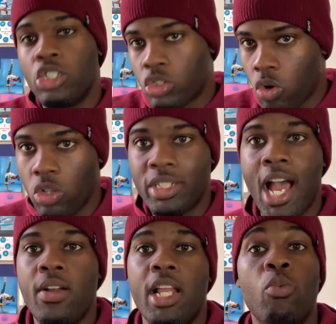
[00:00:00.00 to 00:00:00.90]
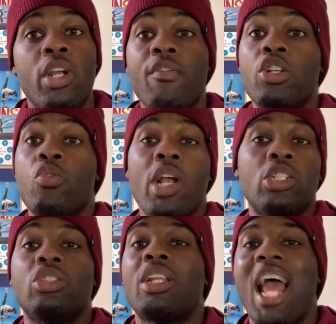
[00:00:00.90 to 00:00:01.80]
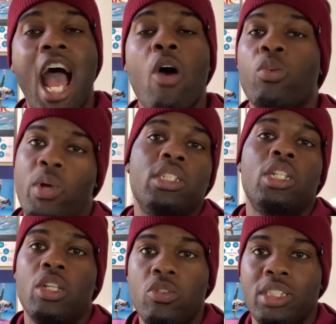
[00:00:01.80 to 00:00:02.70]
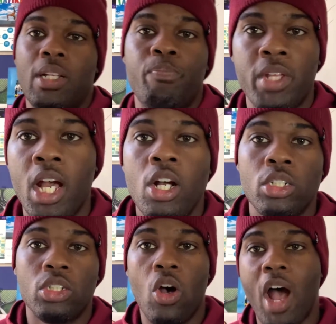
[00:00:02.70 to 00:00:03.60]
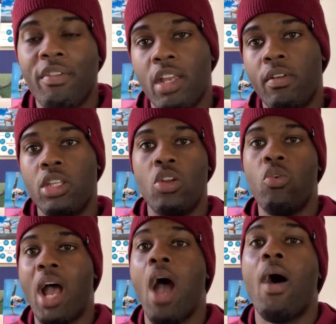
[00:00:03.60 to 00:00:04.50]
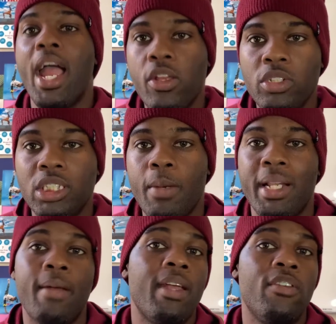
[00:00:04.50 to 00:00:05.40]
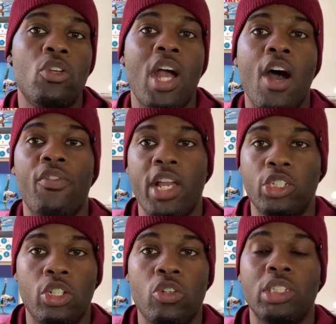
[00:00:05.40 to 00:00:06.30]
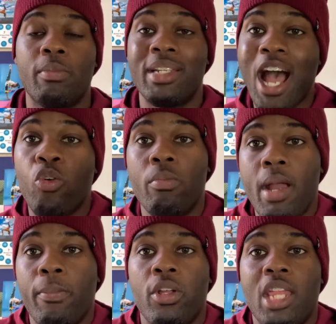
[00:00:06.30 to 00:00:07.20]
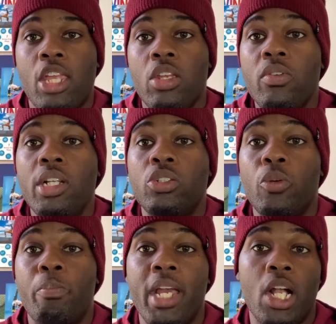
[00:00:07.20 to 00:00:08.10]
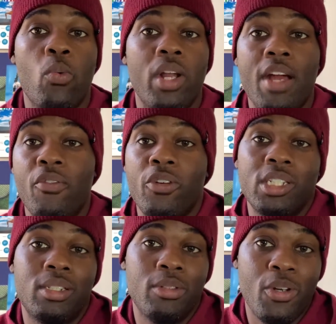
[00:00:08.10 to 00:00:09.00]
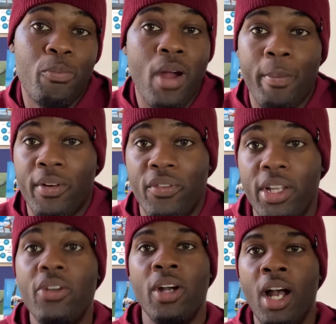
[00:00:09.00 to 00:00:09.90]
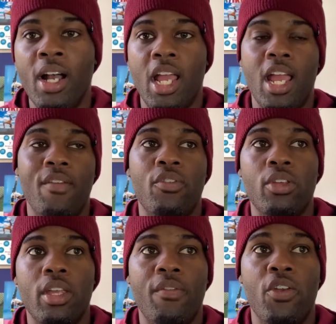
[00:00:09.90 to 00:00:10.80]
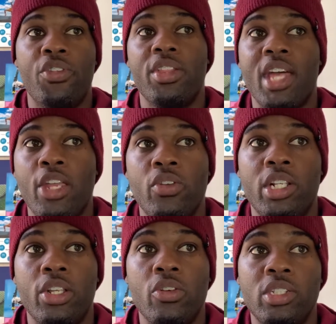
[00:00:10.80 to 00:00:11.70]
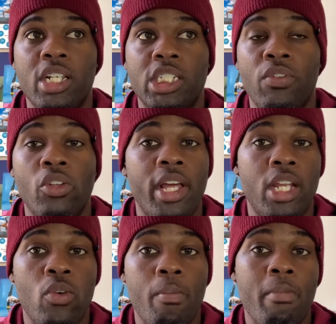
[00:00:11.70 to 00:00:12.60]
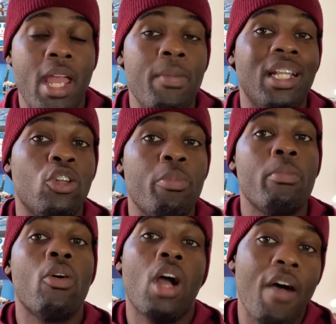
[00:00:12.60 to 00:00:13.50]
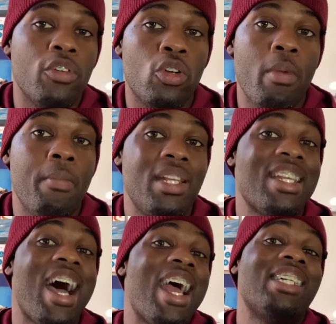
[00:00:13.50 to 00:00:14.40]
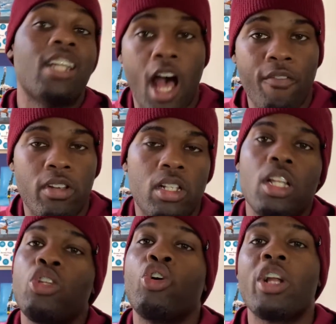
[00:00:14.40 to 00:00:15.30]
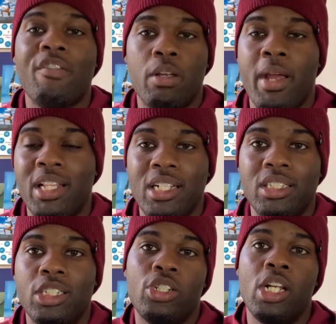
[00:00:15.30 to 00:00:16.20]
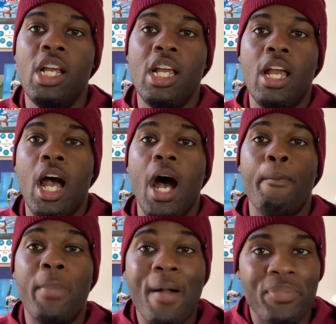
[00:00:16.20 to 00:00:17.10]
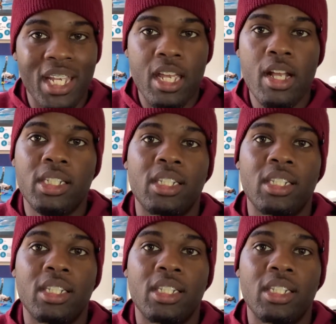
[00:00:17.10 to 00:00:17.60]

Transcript: scroll down, and it will give you directions on how and when to use them. So I've given you how I use them, and I've given you how they should use them. Now remember that you need to pick whatever is, you know, proper for you. If you think that you need to use the exfoliating rub maybe a little bit more often or maybe not as often, then you're gonna have to make that decision. But the key is